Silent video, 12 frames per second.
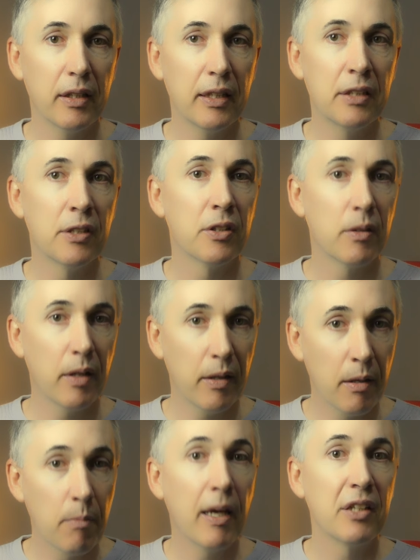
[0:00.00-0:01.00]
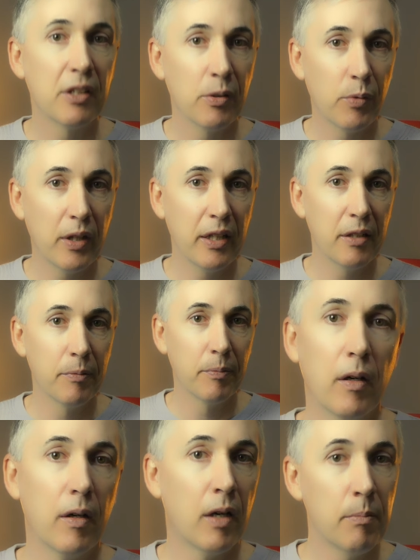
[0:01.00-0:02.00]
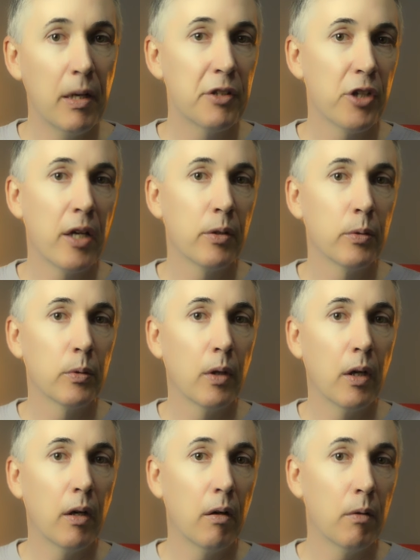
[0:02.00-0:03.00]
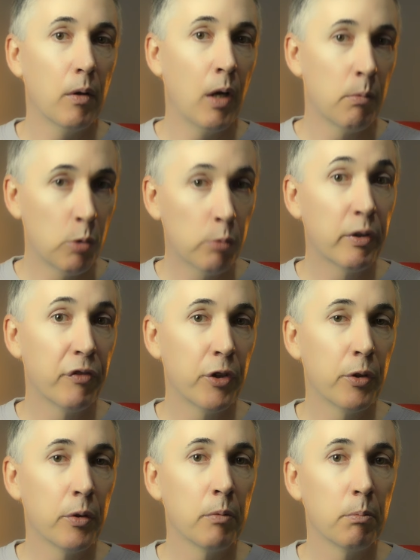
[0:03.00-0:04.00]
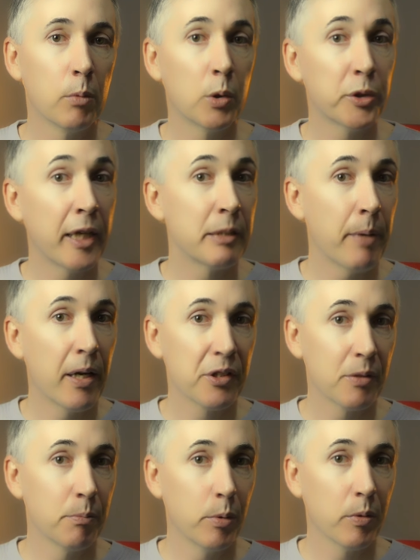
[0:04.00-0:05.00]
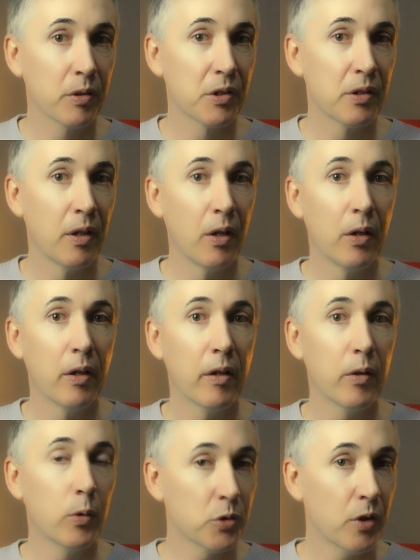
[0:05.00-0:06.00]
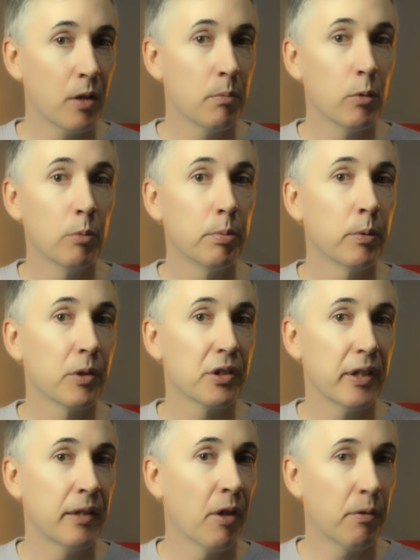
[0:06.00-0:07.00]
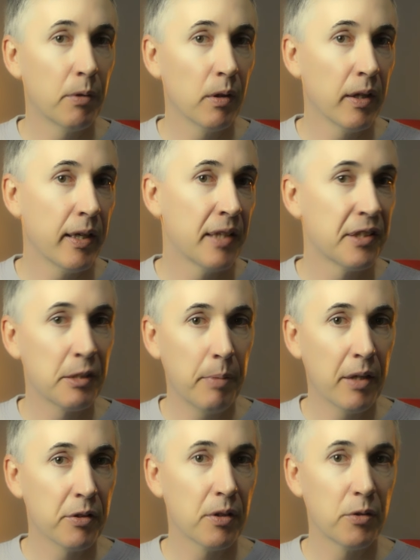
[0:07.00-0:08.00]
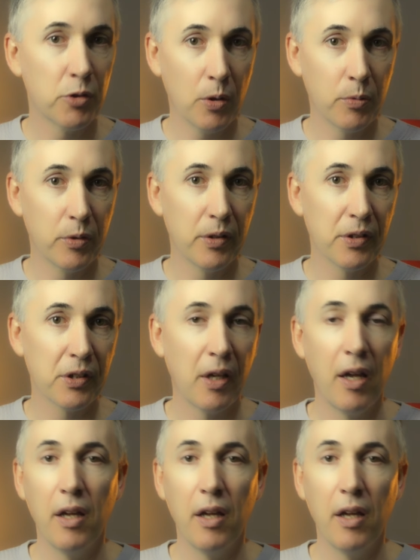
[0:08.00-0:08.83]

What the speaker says: It's just an amazing read. On my channel, I will review more James Patterson books. Also more books in the thriller and suspense genres.